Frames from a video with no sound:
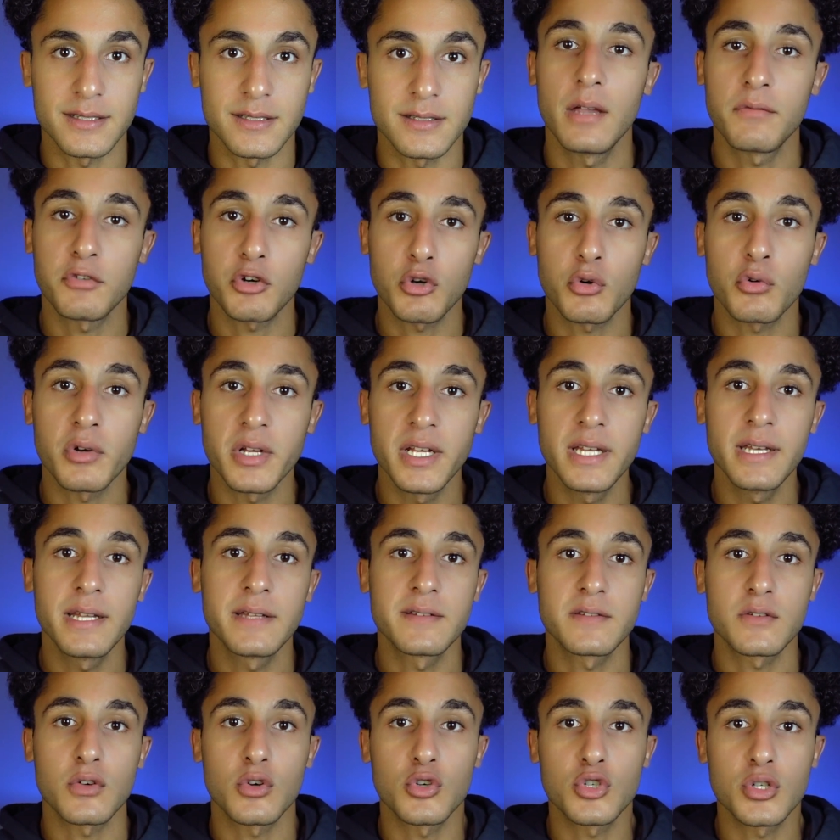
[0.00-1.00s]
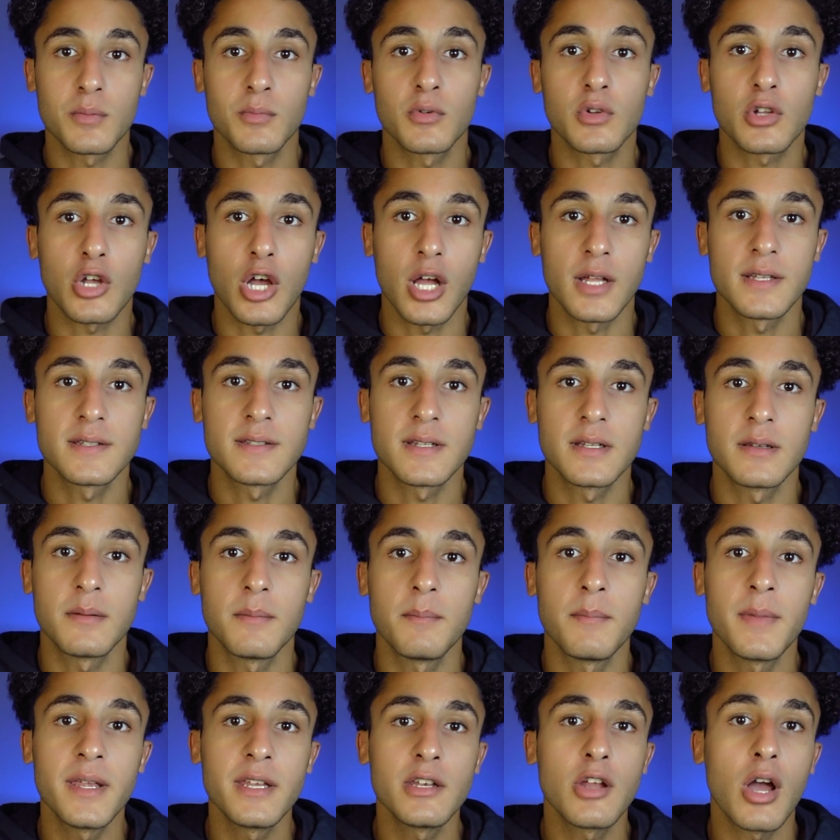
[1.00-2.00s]
Evergreen and searchable content
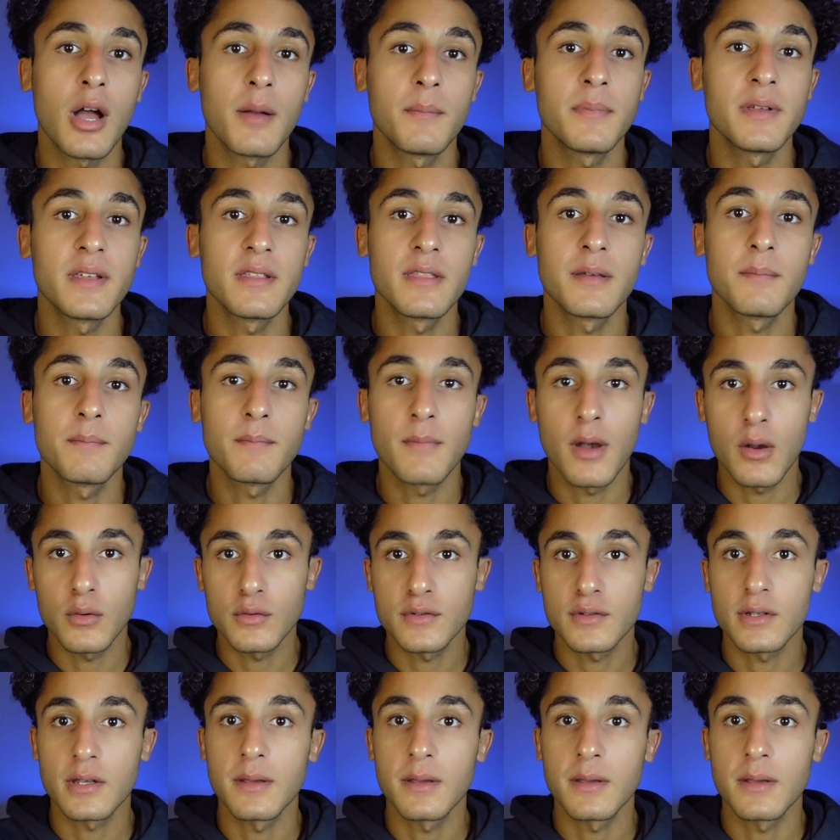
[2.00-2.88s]
may not be the most